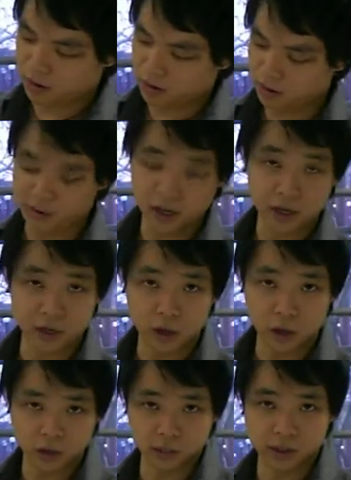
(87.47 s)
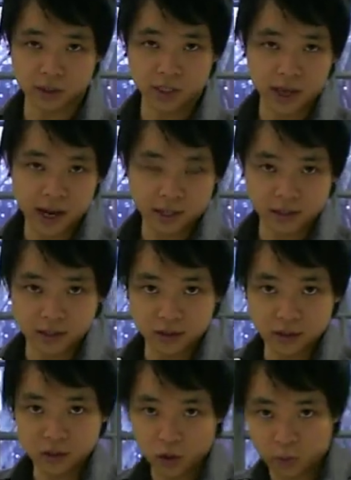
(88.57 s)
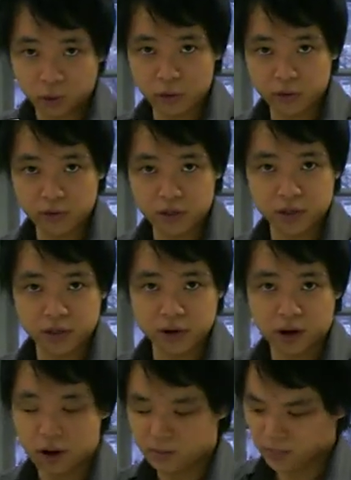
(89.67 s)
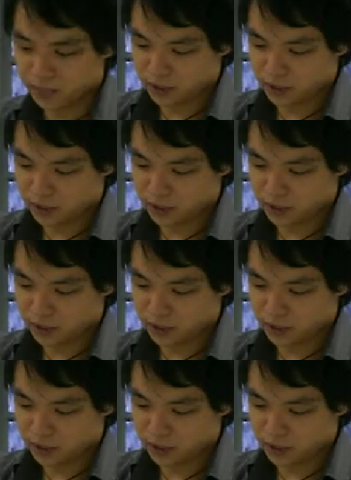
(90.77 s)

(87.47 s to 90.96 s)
our theta goes from the z-axis to our point of interest r,